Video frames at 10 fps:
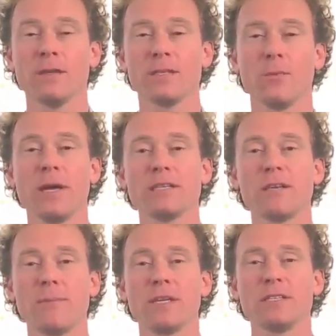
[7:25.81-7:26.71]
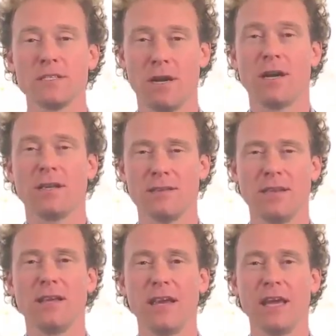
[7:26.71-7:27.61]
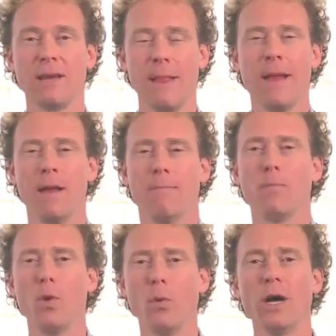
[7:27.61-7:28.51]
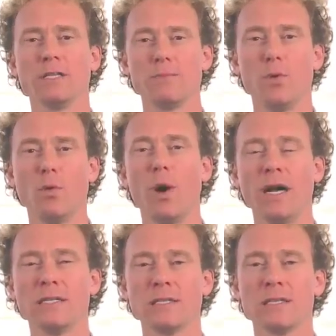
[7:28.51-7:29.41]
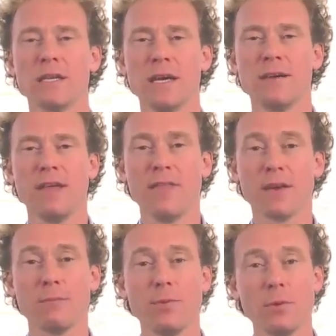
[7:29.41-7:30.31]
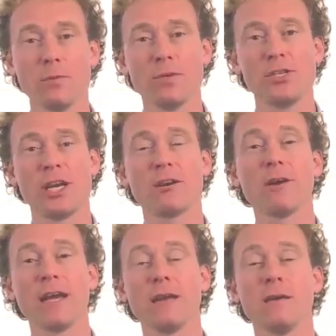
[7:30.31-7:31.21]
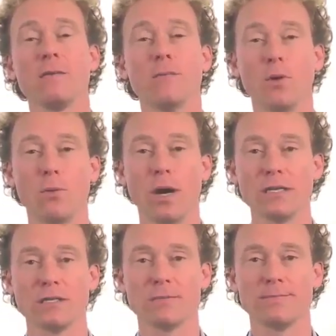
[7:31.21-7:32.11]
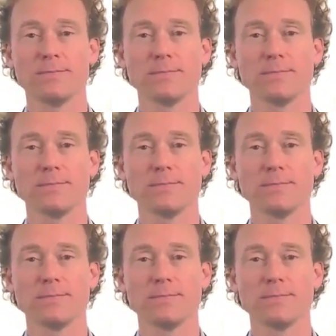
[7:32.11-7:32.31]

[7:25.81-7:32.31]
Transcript: So when somebody started thinking more ones, then the computer would generate more ones.